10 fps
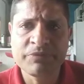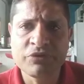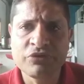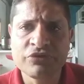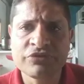
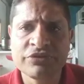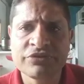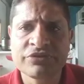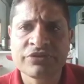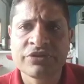
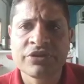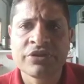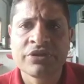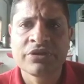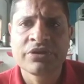produces
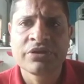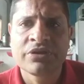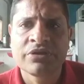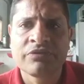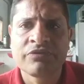
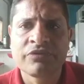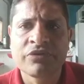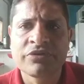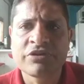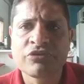
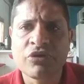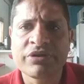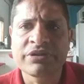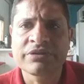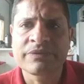from the
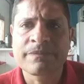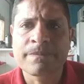drawing.